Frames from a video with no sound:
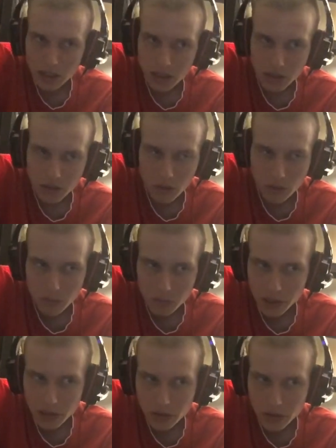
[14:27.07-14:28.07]
you could
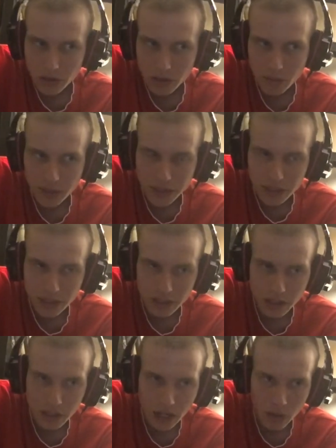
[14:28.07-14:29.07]
pencil him as,
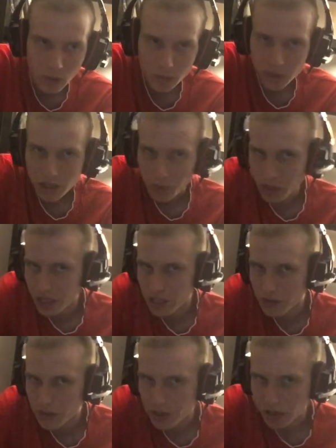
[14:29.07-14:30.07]
I wouldn't be surprised if
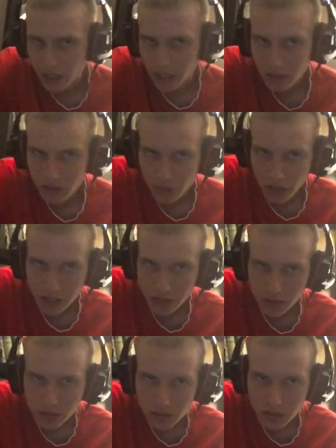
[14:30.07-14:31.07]
he's a Cy Young
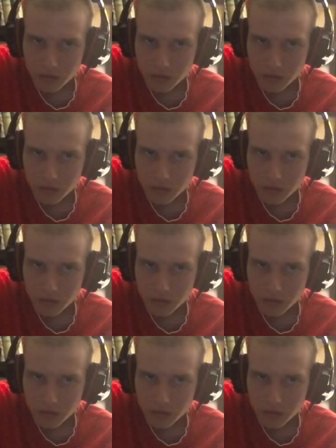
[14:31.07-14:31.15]
finalist.